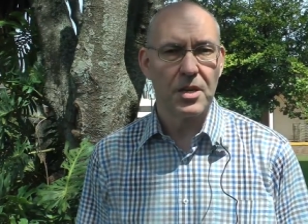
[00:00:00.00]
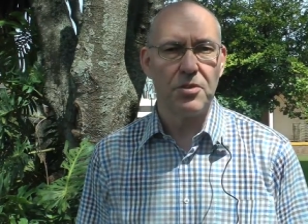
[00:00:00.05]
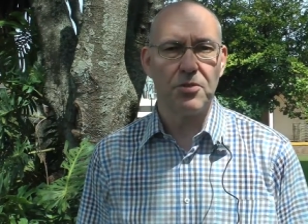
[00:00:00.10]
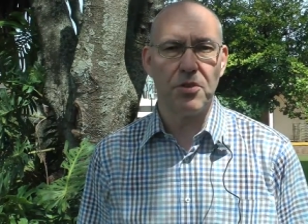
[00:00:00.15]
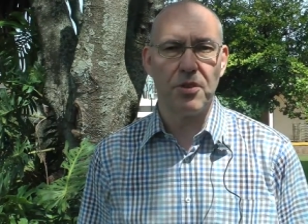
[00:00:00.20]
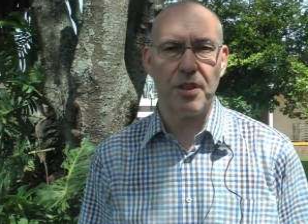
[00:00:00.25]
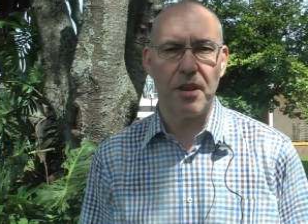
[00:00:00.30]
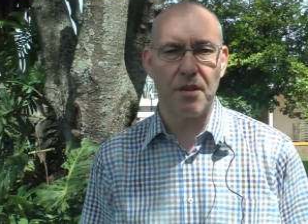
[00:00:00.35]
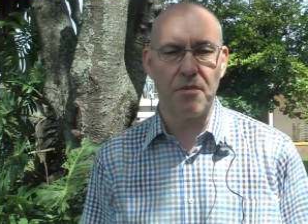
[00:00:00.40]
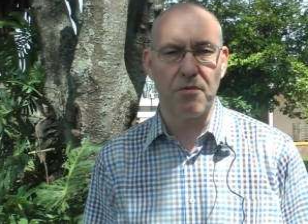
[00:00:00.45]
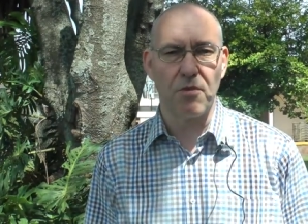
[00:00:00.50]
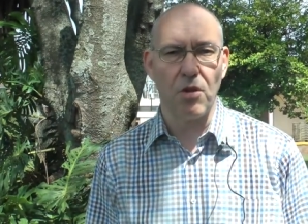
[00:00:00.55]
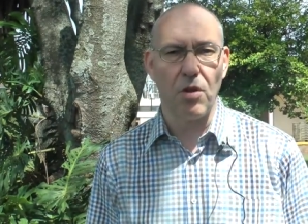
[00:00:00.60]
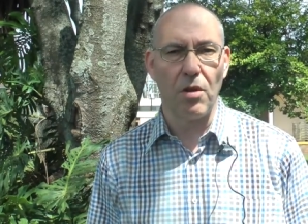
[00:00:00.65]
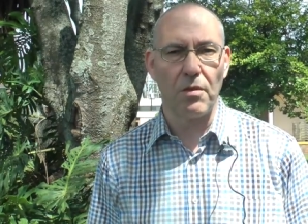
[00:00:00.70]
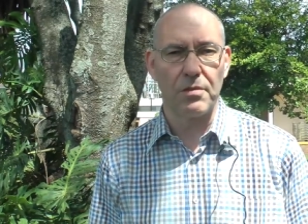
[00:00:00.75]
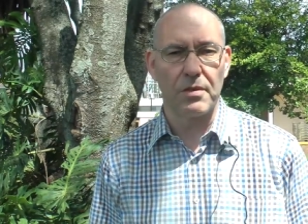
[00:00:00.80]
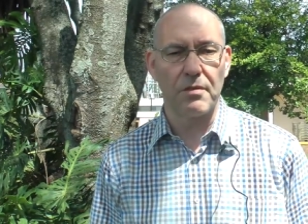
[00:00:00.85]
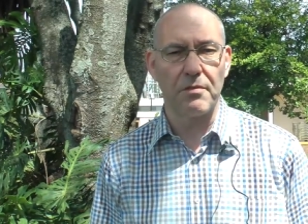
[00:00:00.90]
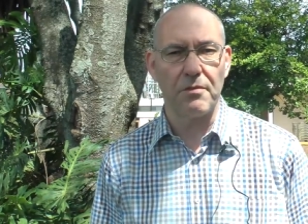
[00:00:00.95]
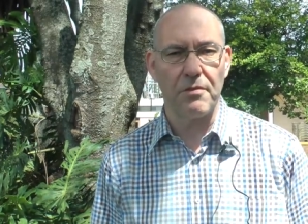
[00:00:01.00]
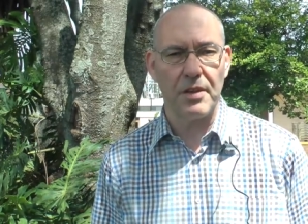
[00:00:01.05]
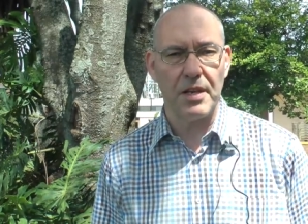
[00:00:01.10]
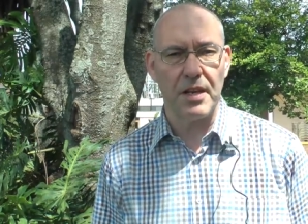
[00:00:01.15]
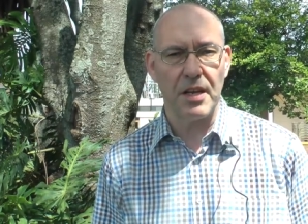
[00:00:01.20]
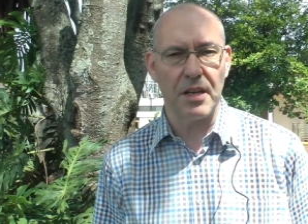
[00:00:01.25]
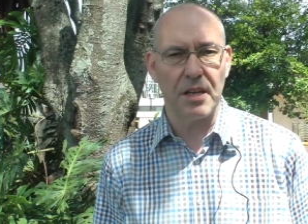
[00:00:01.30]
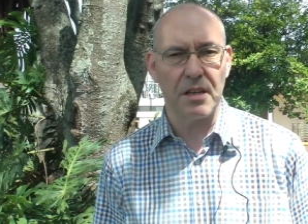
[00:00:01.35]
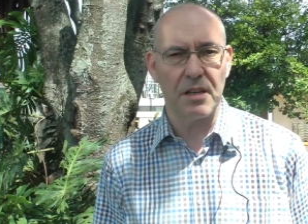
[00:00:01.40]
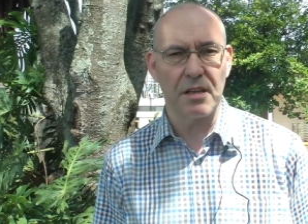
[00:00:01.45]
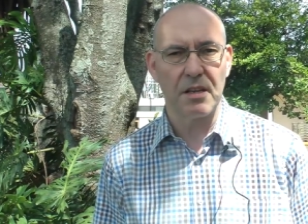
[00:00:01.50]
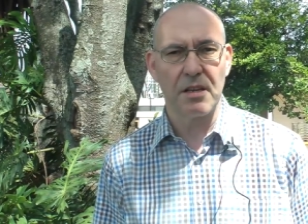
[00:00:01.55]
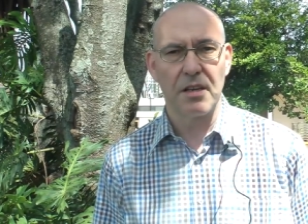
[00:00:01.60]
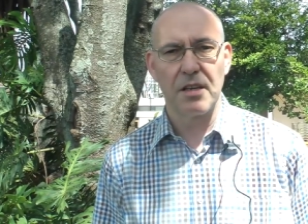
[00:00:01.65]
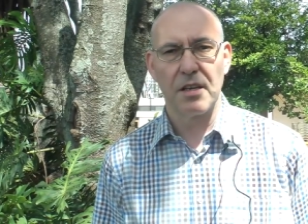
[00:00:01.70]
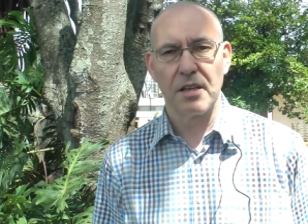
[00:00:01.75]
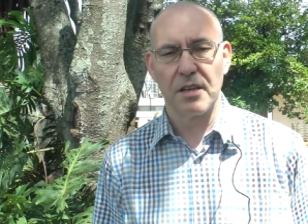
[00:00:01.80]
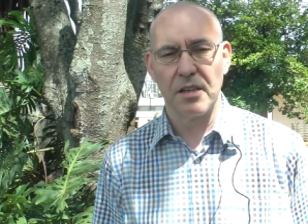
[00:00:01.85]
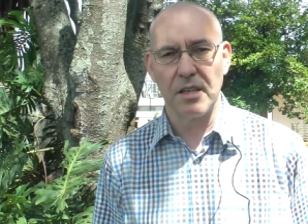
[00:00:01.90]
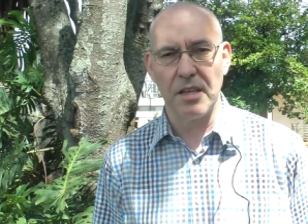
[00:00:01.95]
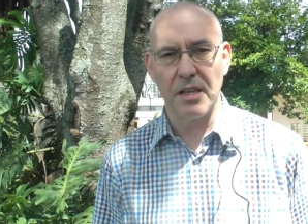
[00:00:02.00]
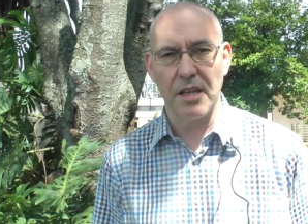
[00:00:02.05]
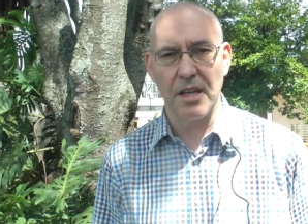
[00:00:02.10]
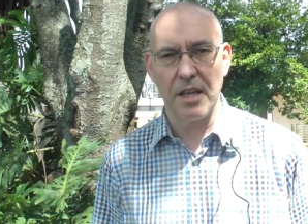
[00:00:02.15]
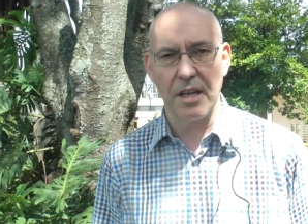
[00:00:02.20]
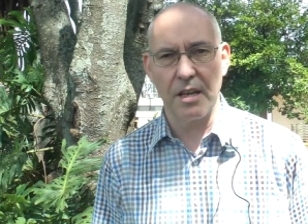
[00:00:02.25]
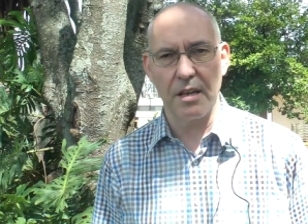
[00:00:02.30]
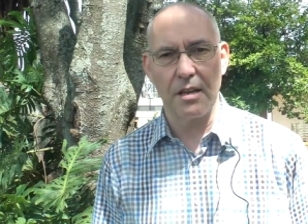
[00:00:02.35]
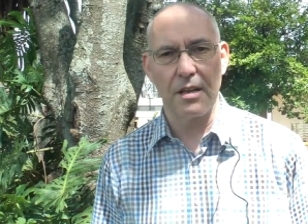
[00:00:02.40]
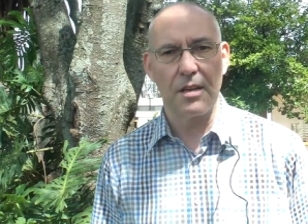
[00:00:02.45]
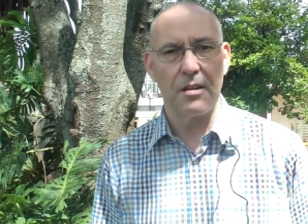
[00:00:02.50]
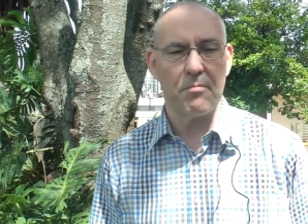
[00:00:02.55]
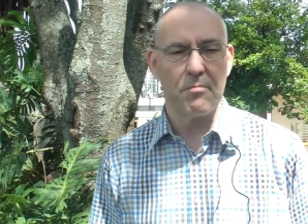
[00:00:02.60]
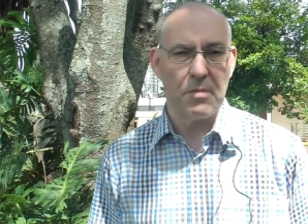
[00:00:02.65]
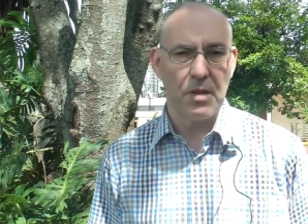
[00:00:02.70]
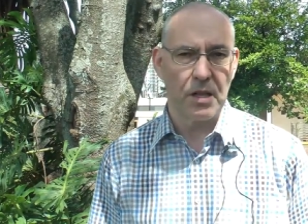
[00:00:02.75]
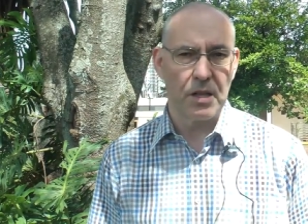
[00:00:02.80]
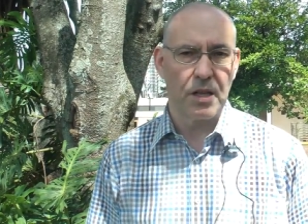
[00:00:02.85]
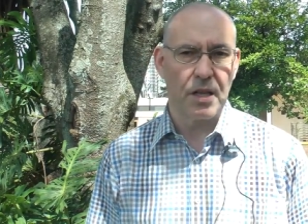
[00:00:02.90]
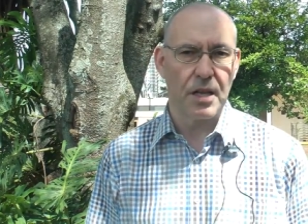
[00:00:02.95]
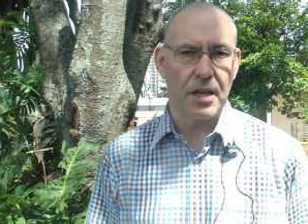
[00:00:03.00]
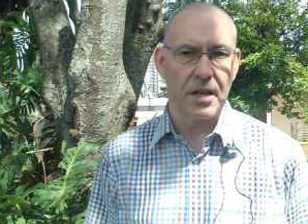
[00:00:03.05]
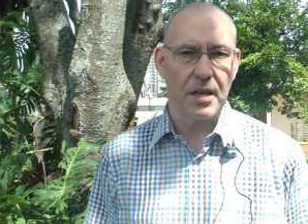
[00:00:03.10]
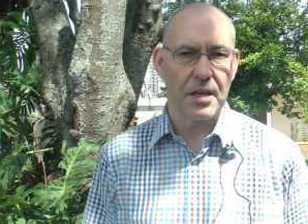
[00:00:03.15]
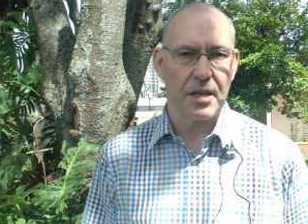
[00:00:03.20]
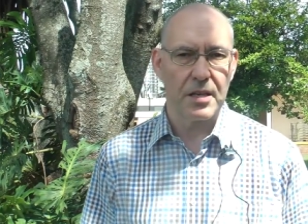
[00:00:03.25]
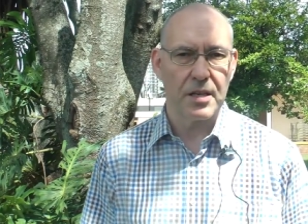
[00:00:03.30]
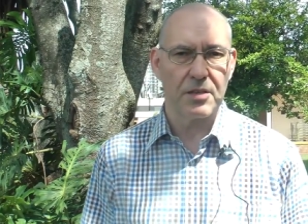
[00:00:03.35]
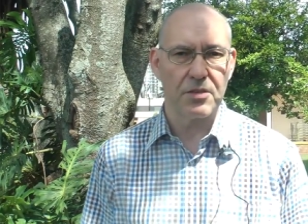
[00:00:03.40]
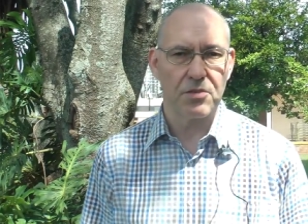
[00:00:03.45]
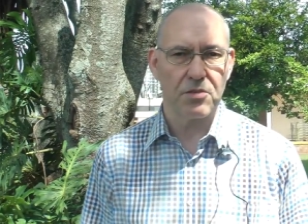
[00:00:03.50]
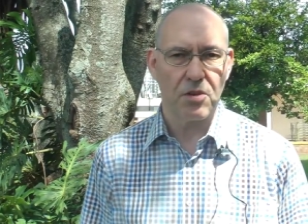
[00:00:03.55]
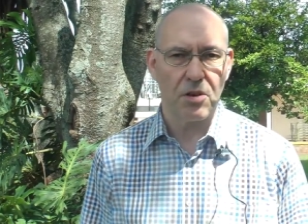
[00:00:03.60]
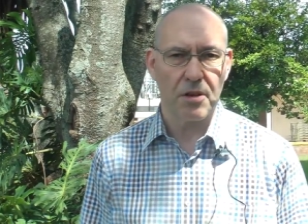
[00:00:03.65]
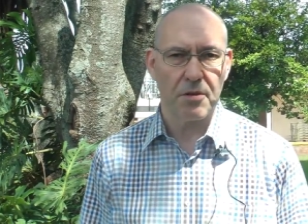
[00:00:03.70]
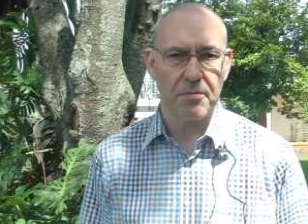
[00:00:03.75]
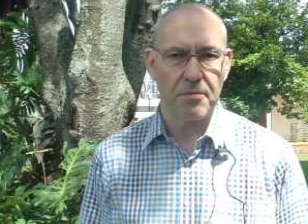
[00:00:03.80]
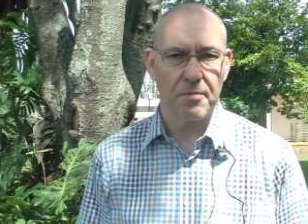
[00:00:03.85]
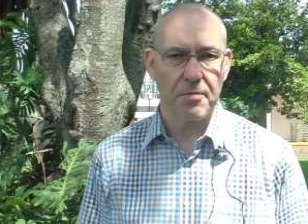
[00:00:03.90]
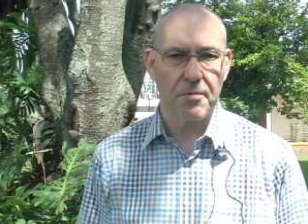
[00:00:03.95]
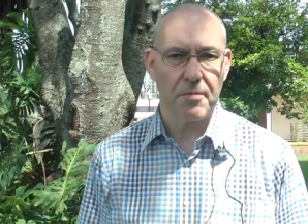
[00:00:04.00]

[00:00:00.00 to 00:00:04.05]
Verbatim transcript: So they're involved in feeding, cleaning, milking, and so on.